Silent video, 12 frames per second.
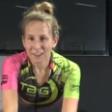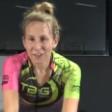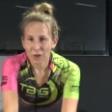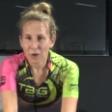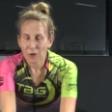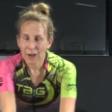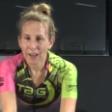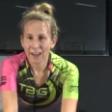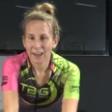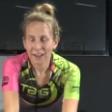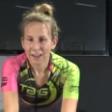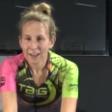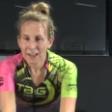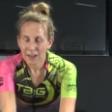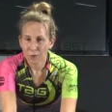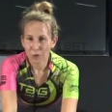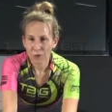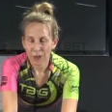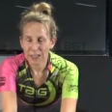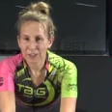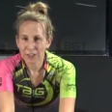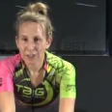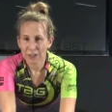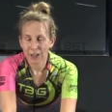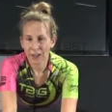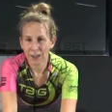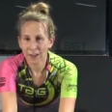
So if you're trying to